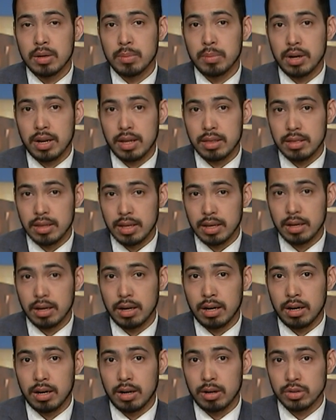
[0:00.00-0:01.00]
But I think
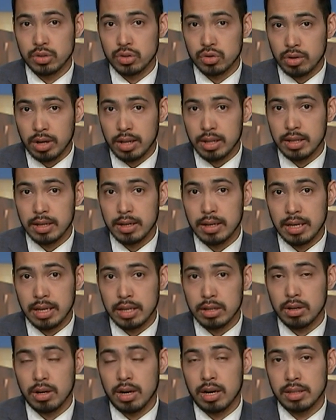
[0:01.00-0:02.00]
Australia
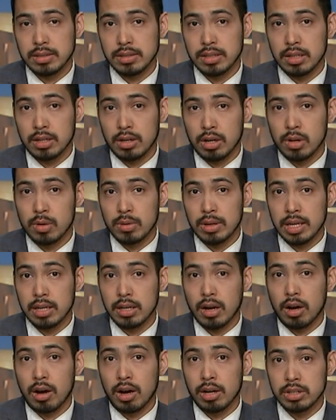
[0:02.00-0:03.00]
and ASEAN are looking
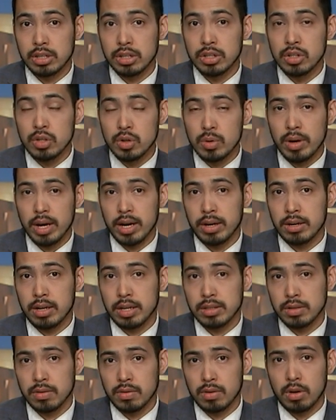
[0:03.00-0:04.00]
at other new
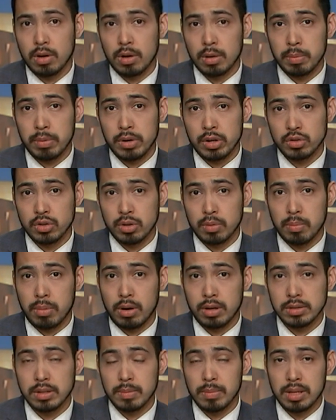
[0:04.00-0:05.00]
areas of cooperation,
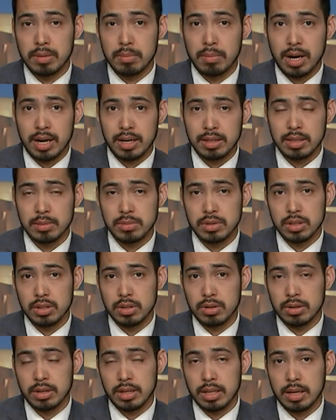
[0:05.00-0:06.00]
possibly maritime
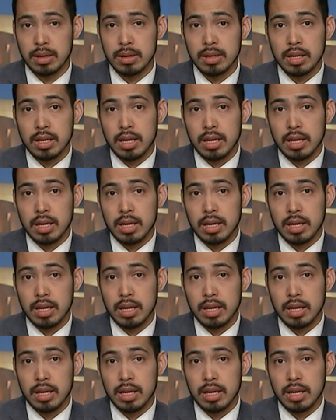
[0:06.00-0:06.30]
security,